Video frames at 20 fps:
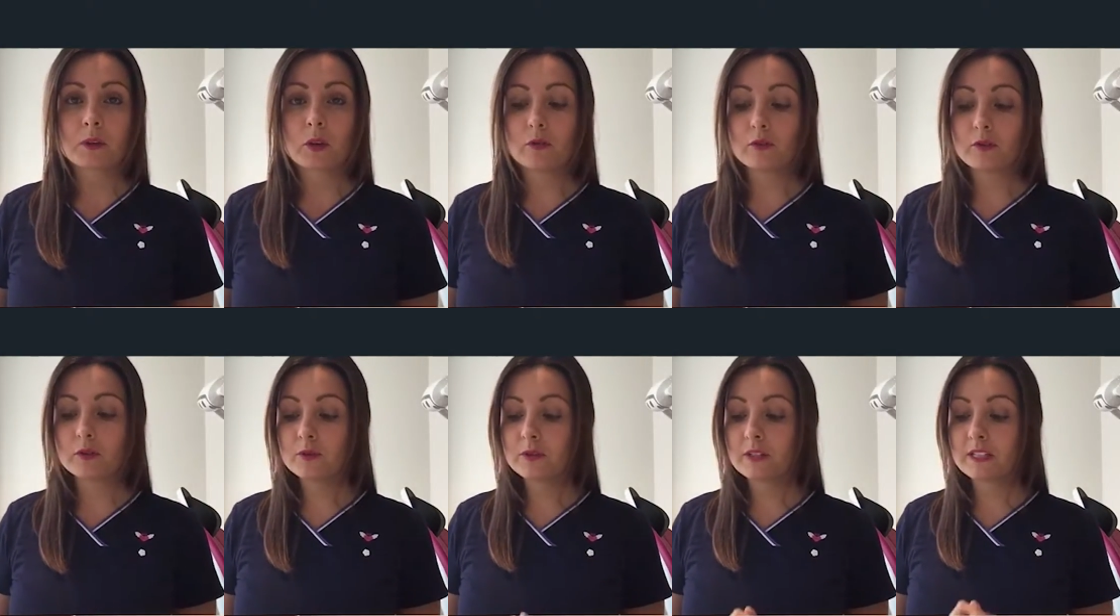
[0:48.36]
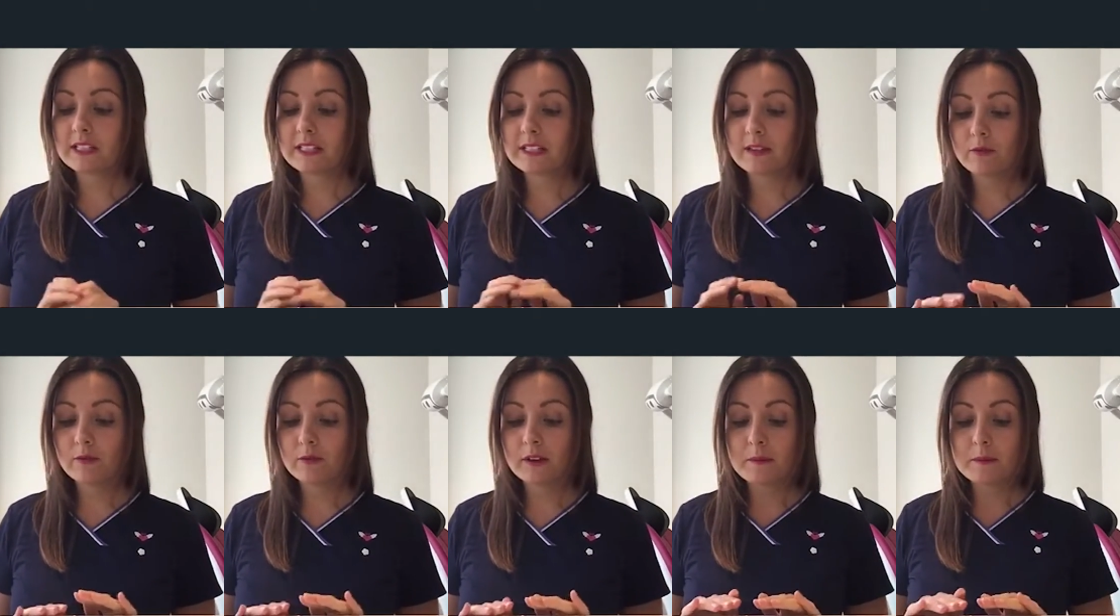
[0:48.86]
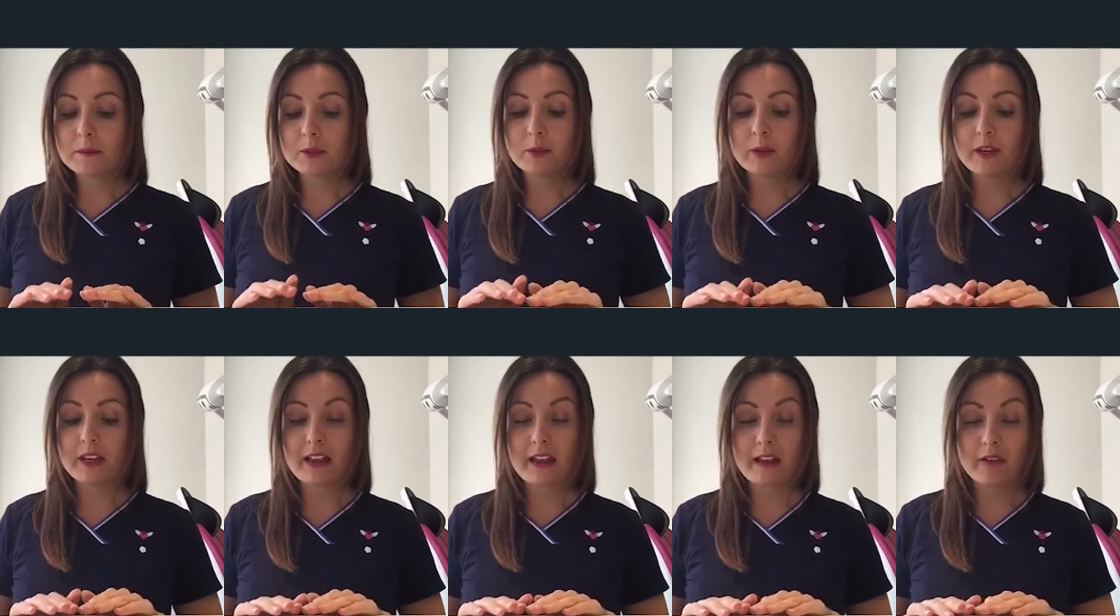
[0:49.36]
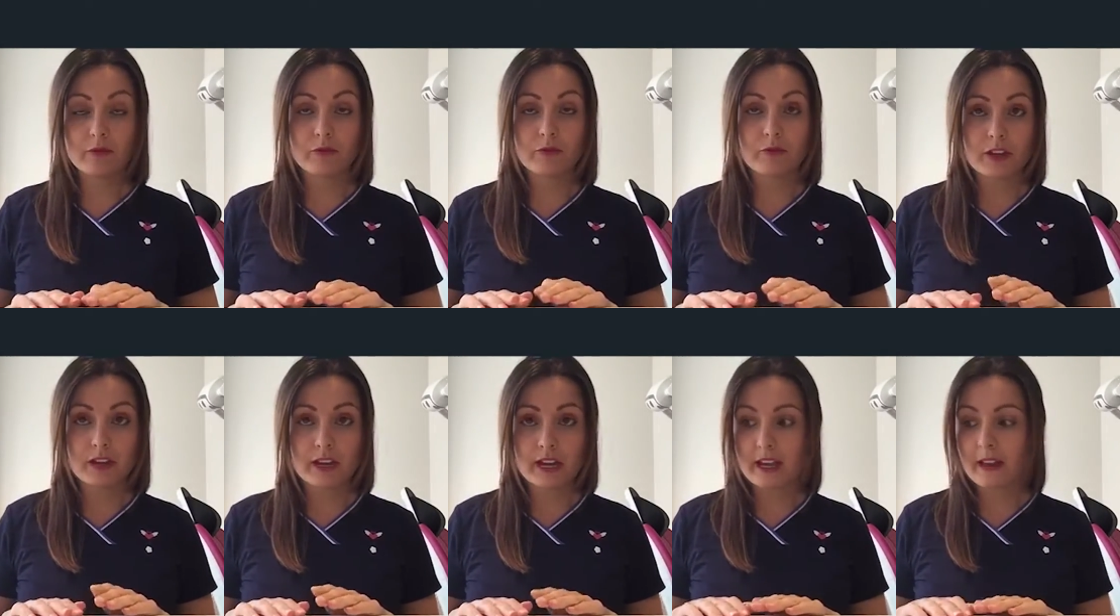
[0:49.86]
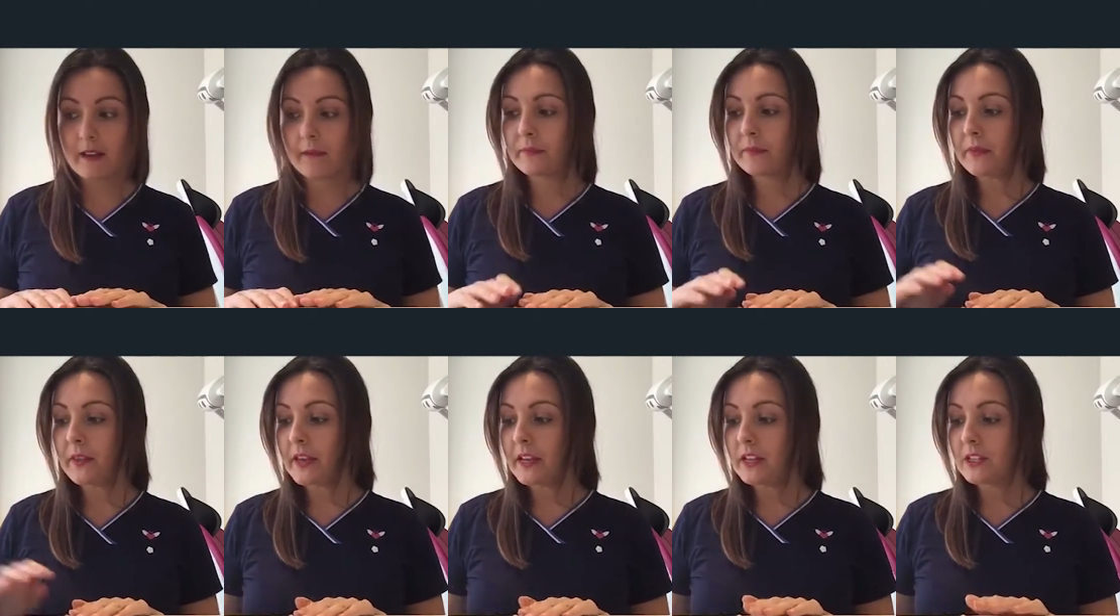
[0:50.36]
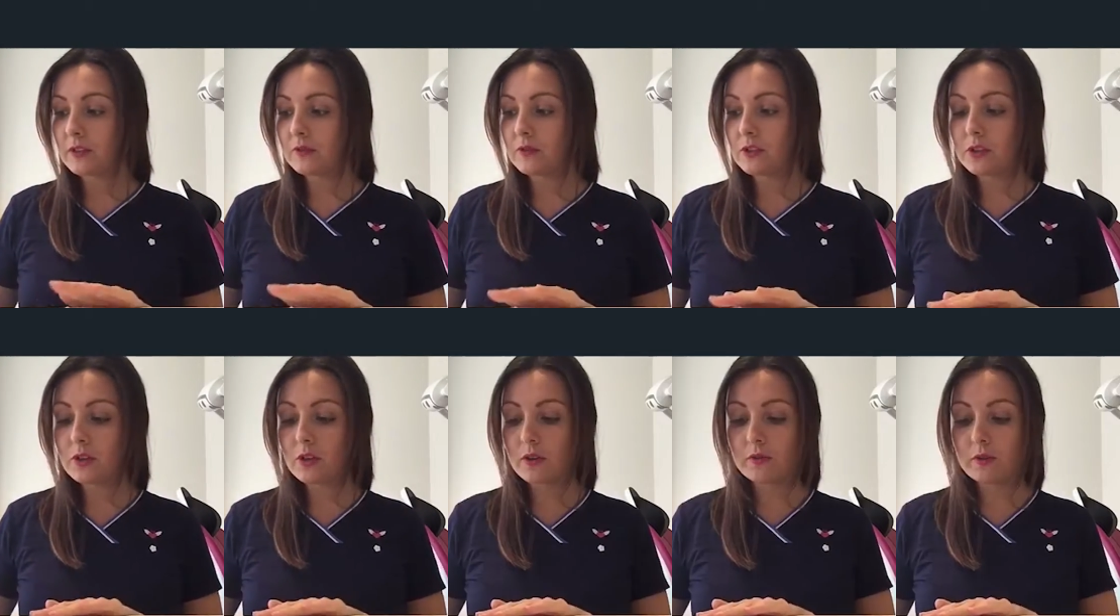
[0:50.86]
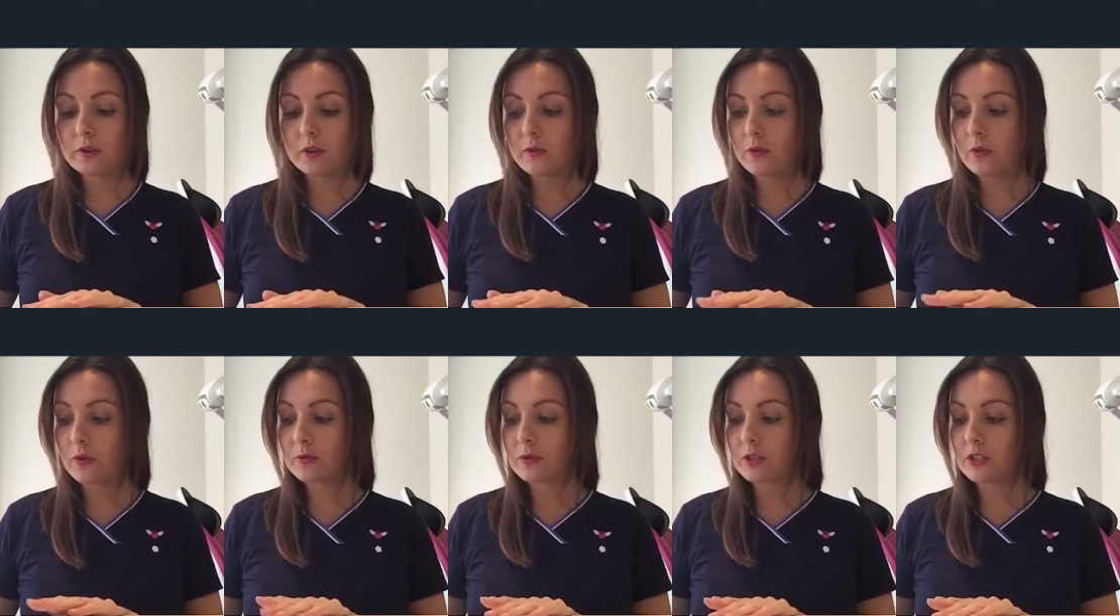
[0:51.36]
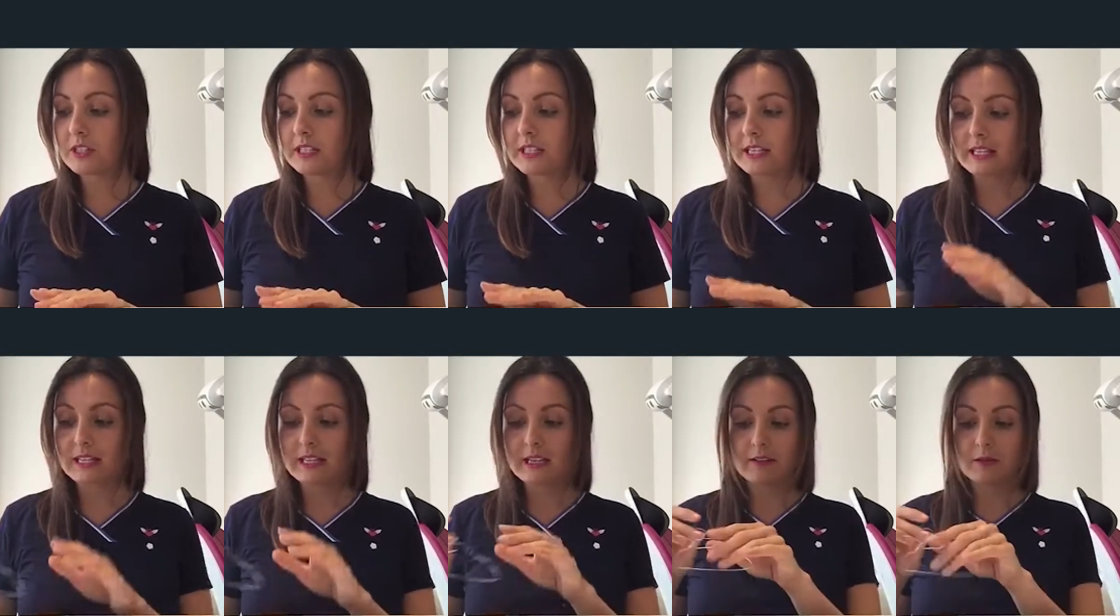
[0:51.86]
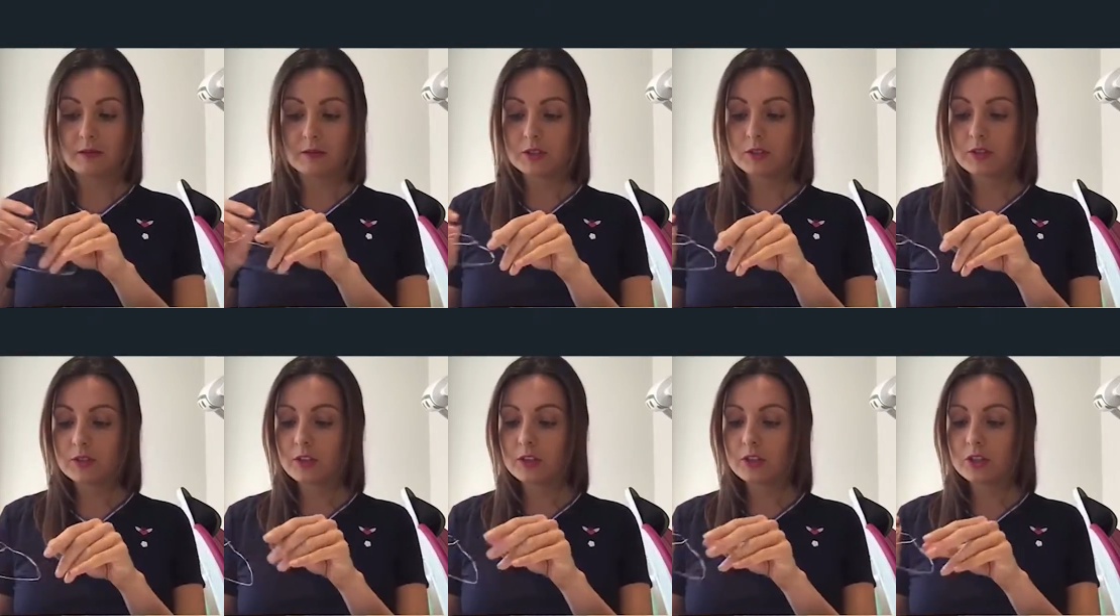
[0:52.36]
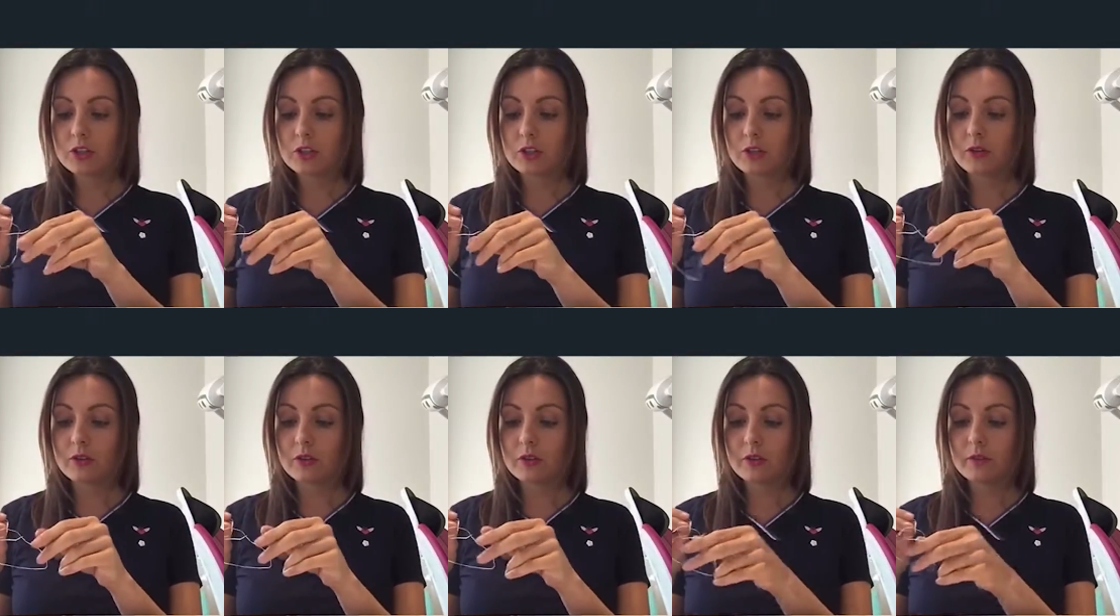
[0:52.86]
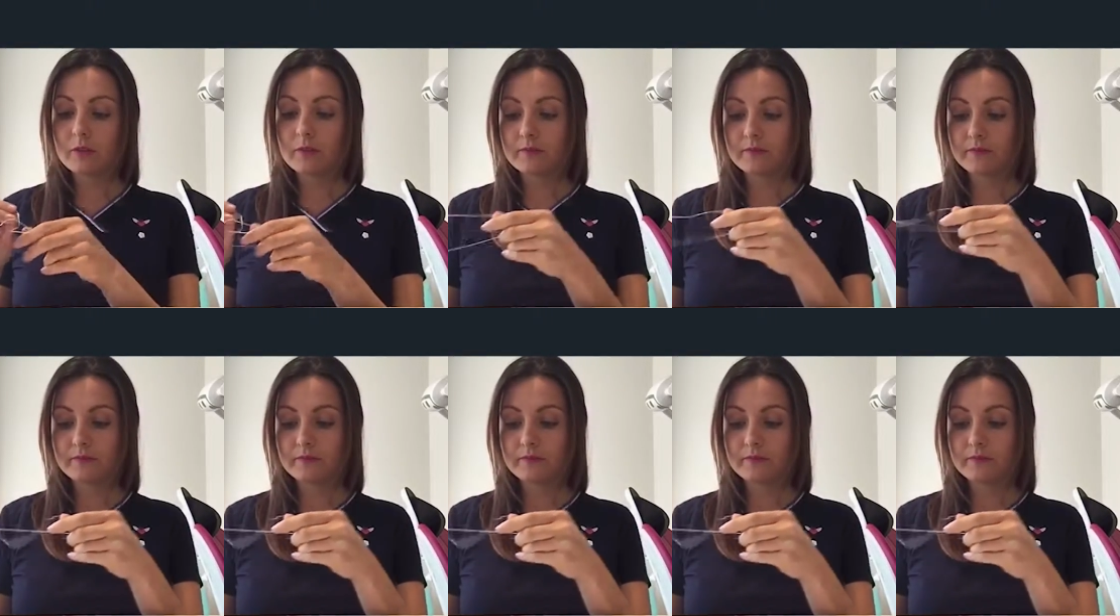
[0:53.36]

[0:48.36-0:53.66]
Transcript: of using something in between every day. So I've just got a few options here. I'm just going to show you.